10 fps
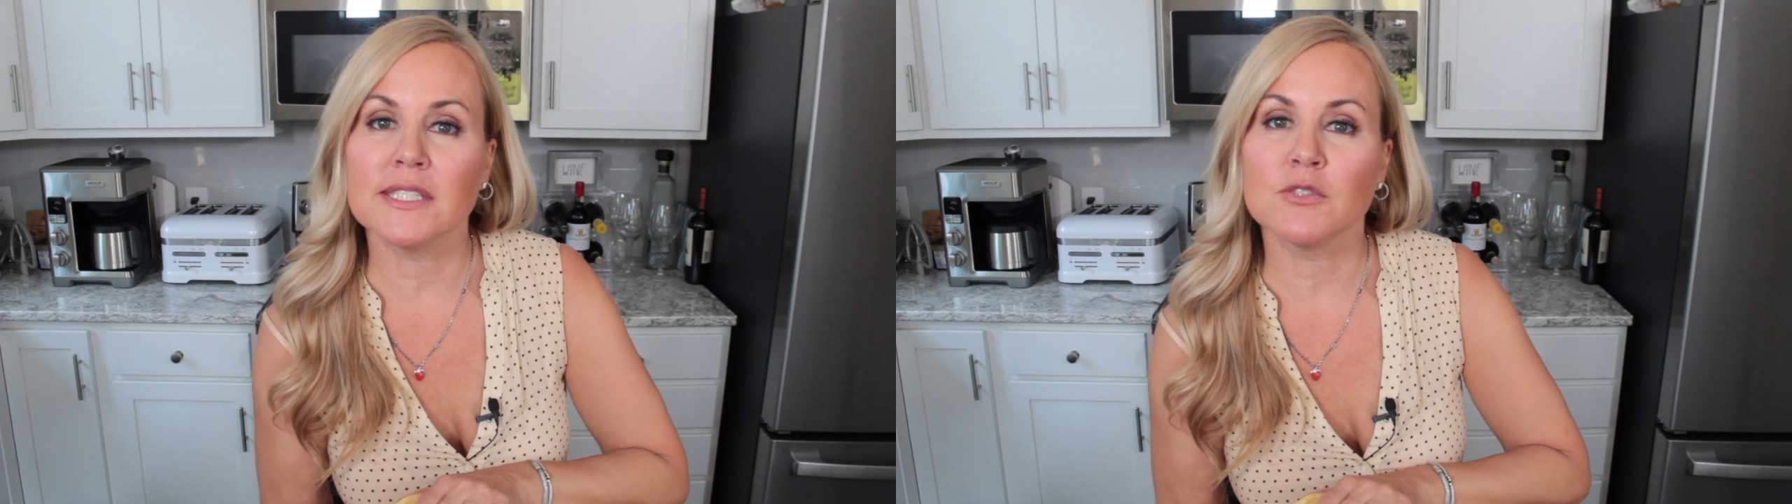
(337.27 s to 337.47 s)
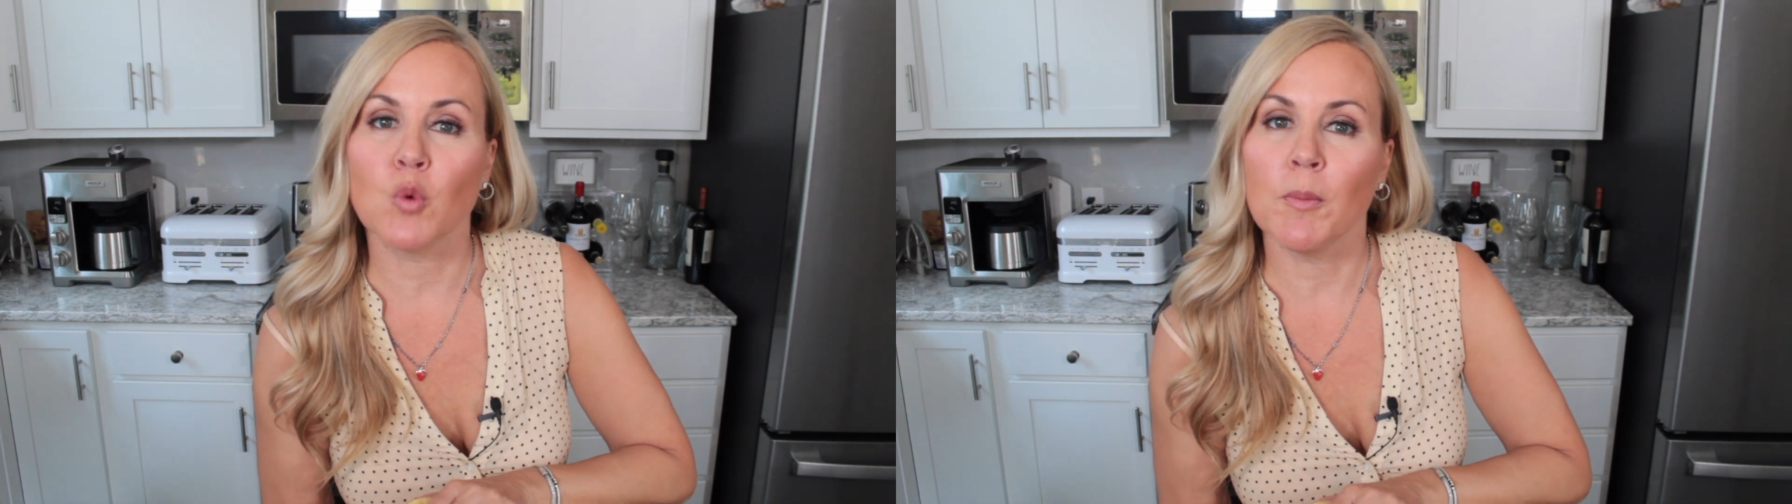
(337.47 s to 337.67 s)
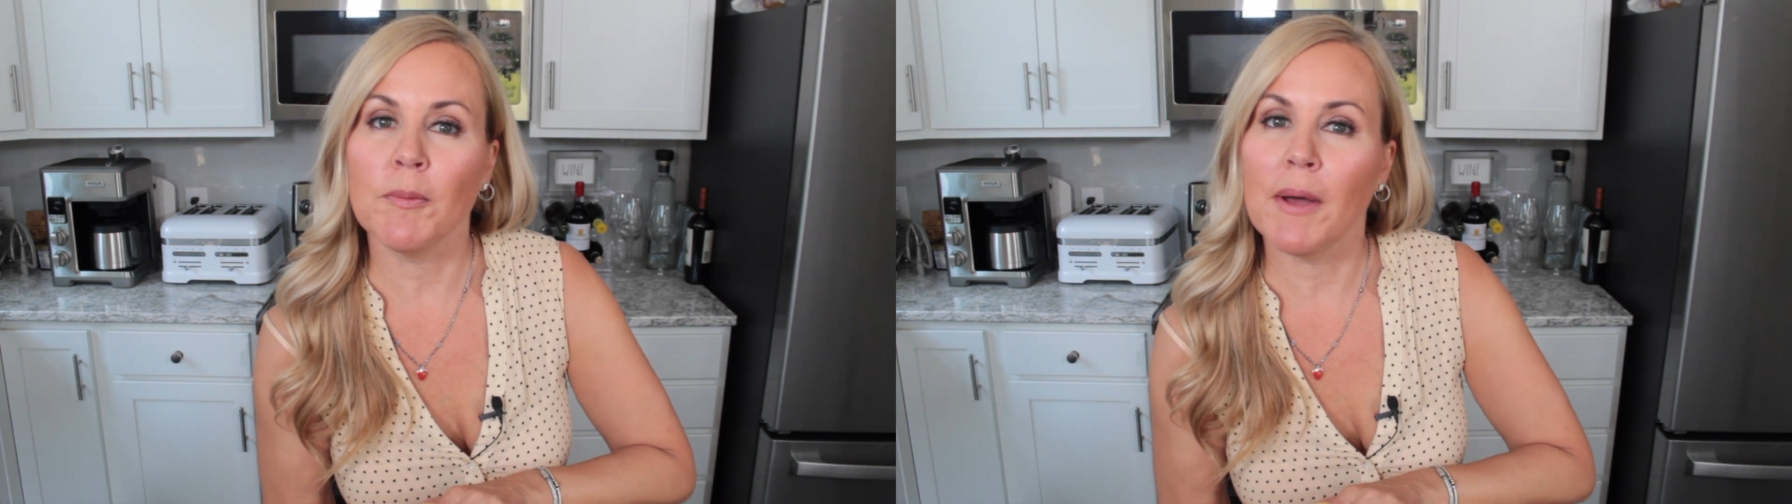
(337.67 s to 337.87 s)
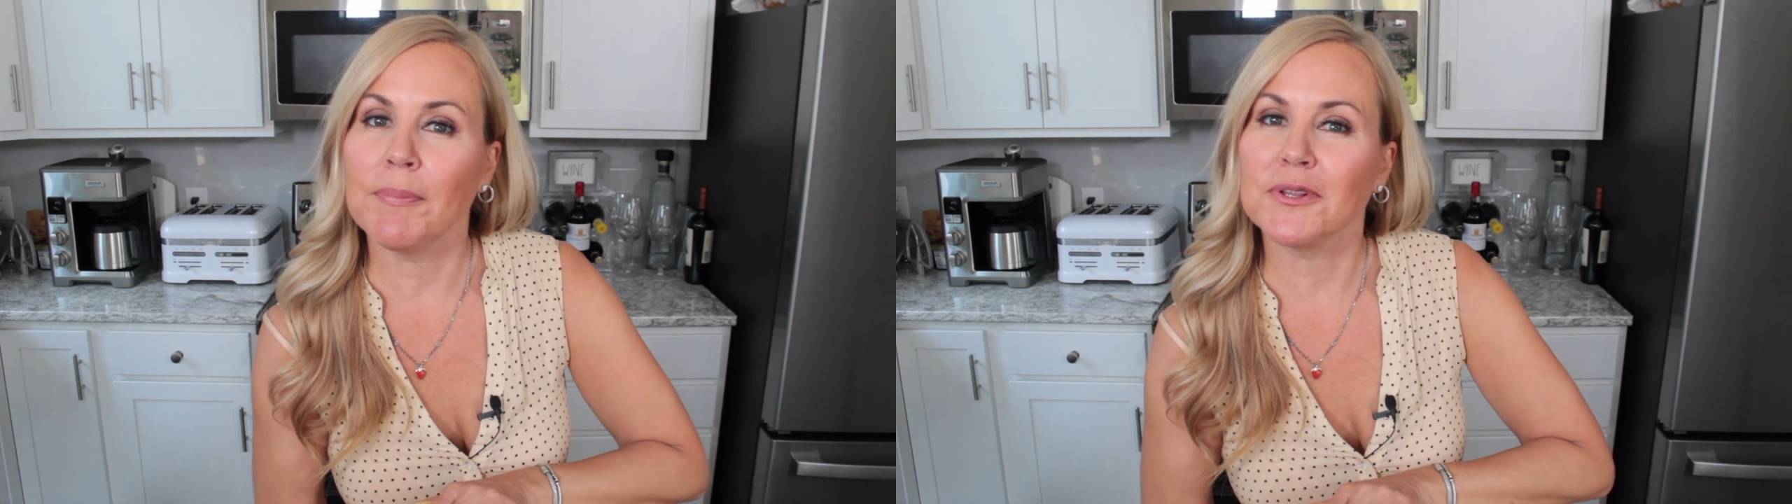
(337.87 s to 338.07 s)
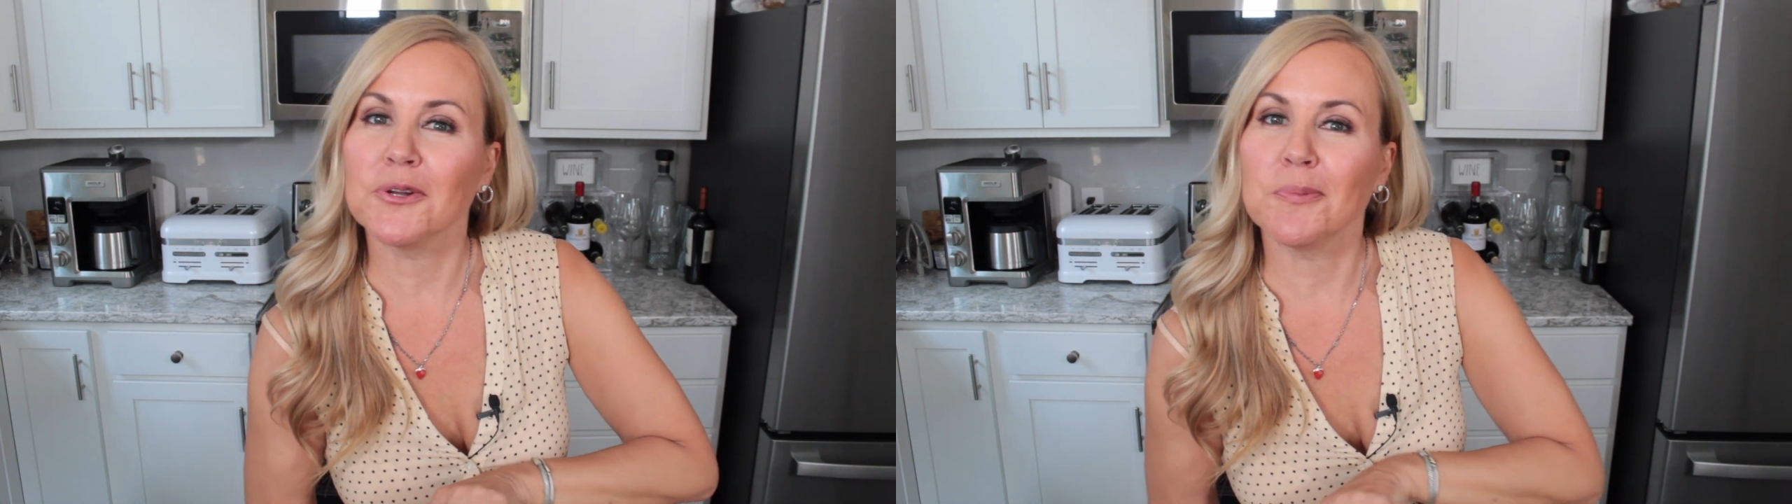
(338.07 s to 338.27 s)
let's warm them
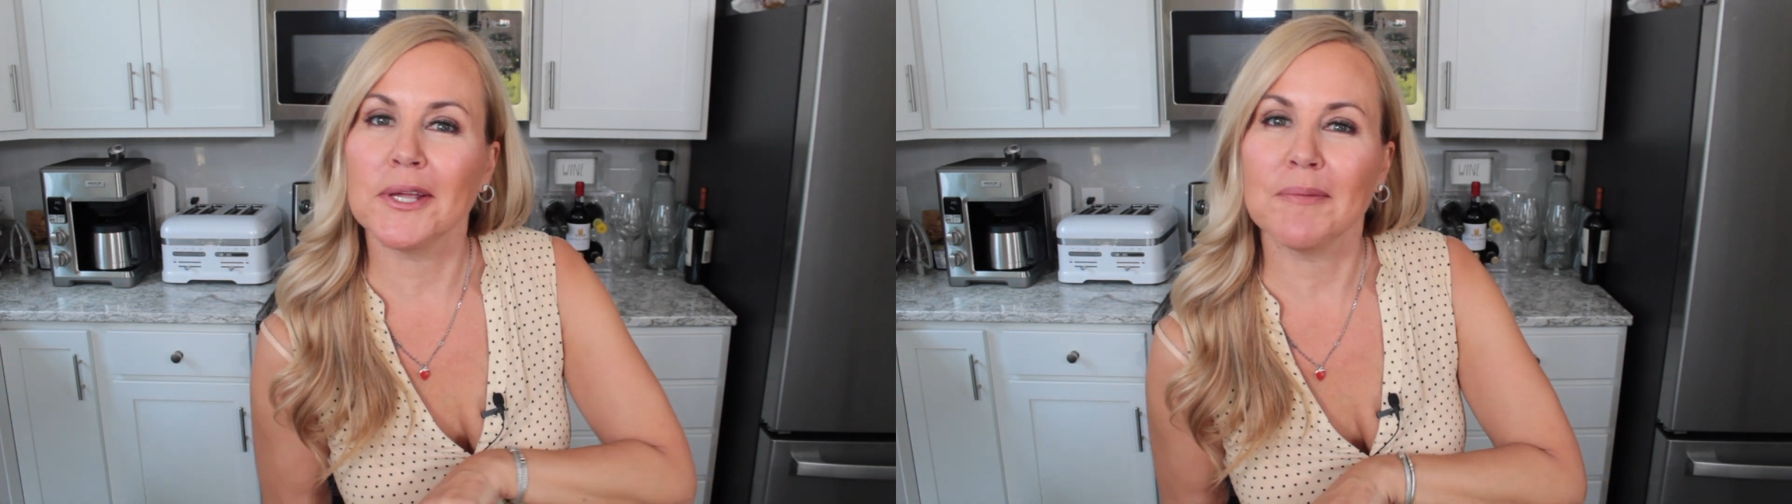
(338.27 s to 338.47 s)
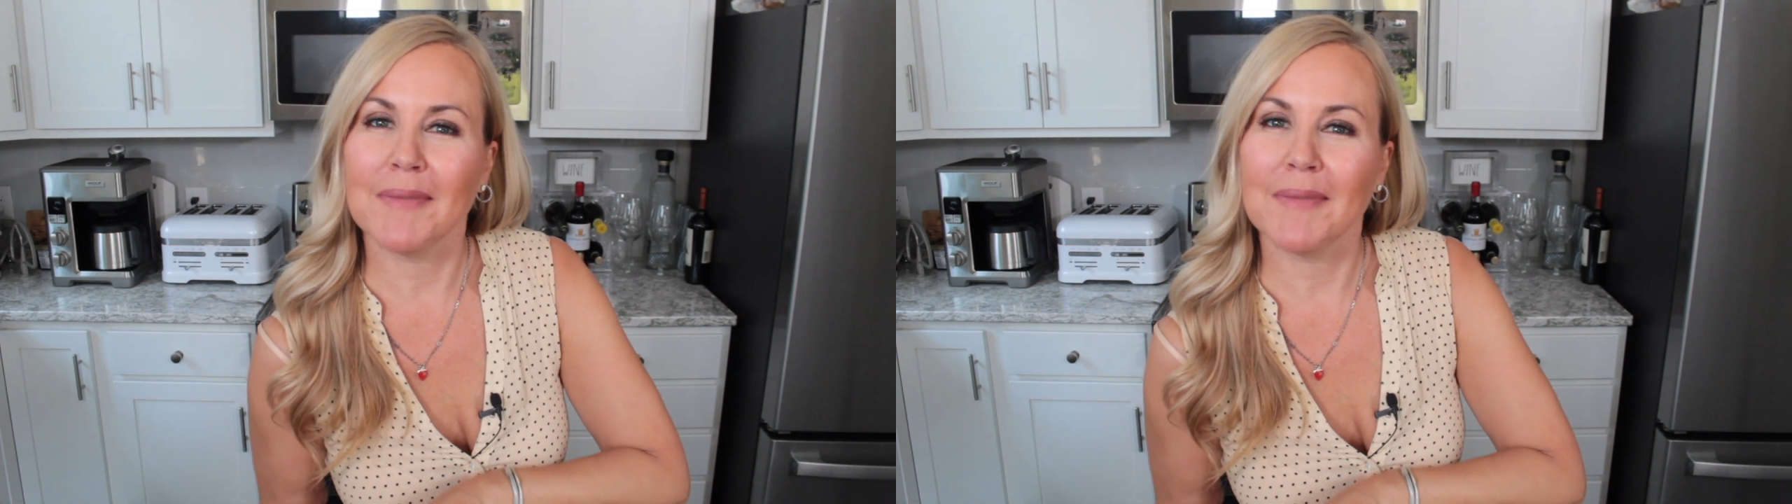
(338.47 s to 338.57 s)
up a little bit